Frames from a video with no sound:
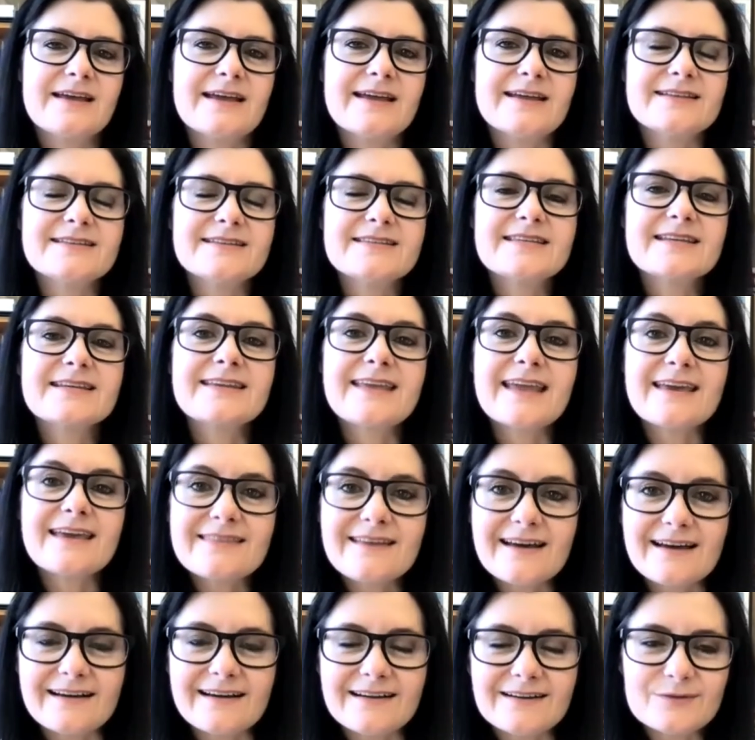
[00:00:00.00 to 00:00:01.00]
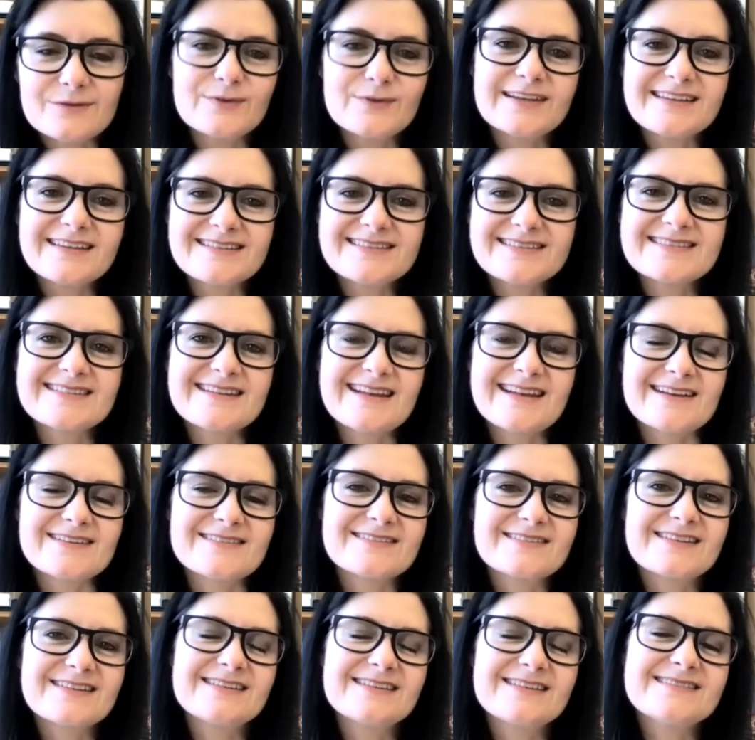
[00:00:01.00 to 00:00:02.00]
and together we
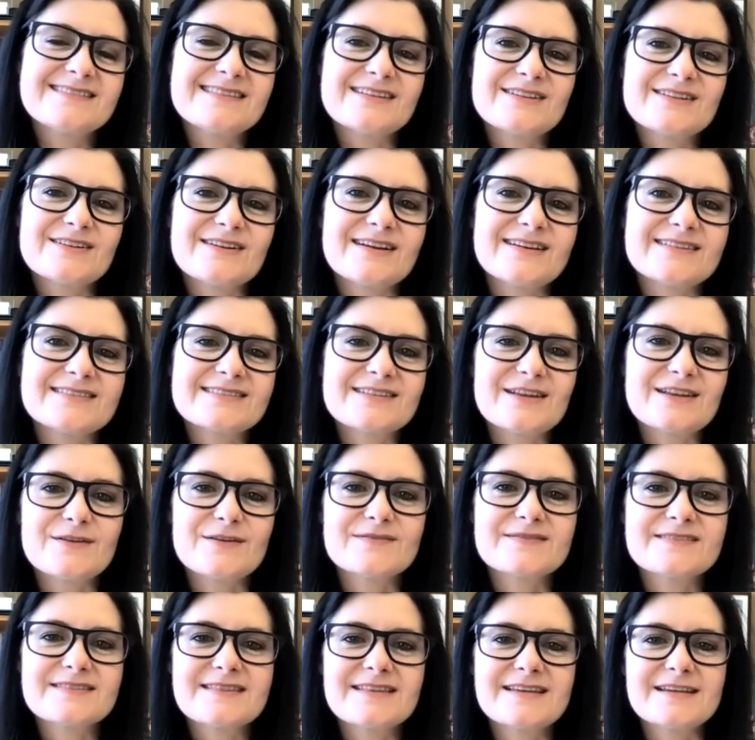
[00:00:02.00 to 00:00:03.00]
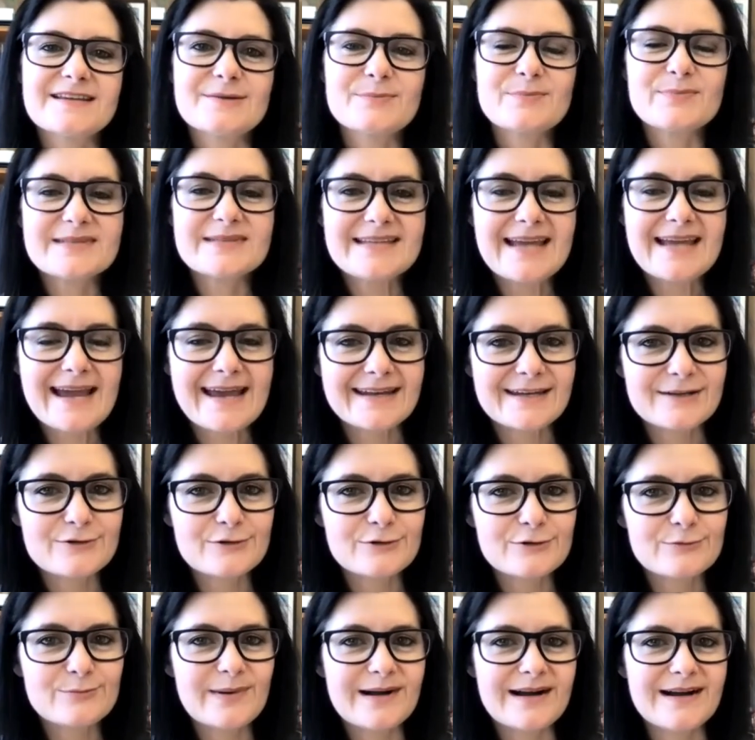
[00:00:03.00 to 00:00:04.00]
consider ourselves the
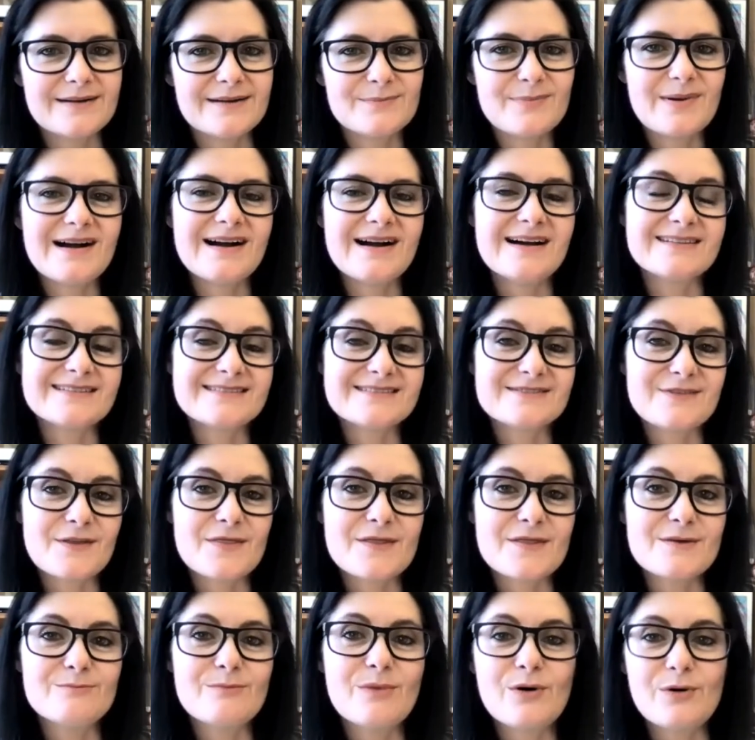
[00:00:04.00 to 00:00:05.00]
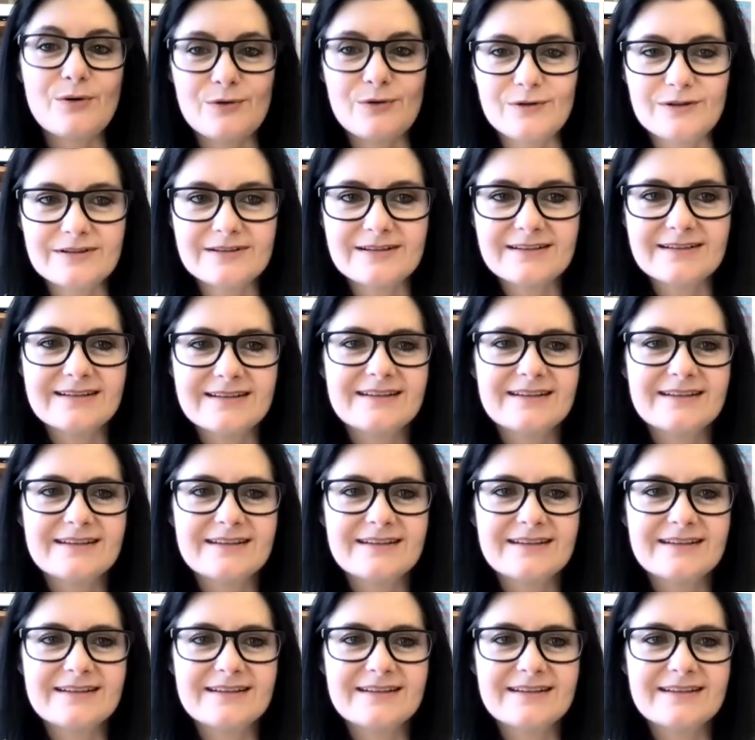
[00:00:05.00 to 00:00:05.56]
botanical partners on the mall.